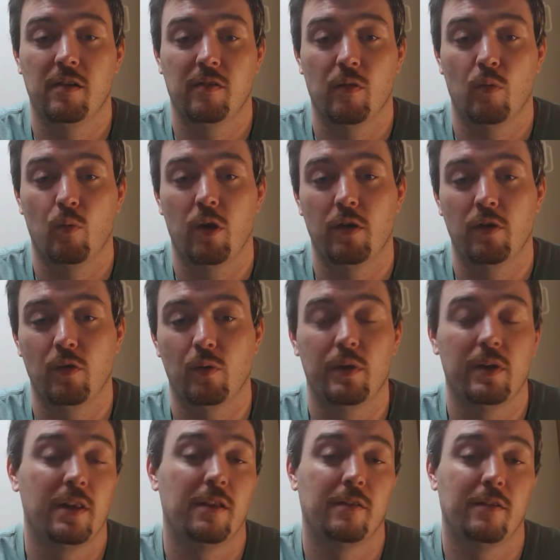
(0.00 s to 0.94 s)
is the one
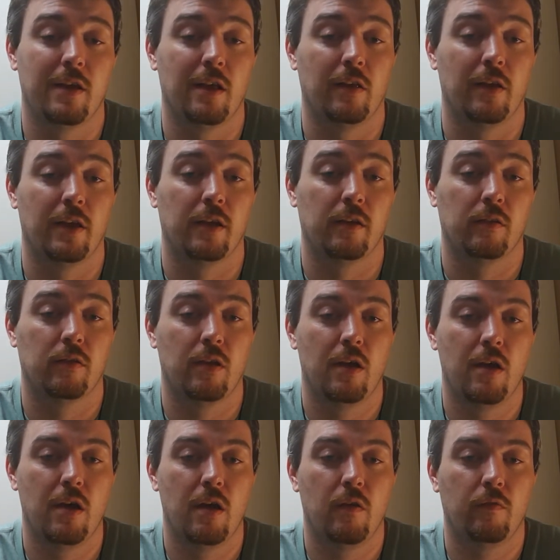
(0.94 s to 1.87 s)
doing these killings.
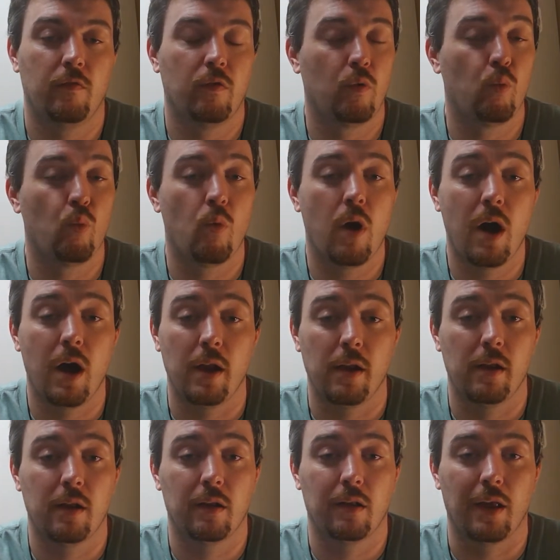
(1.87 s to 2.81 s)
For what?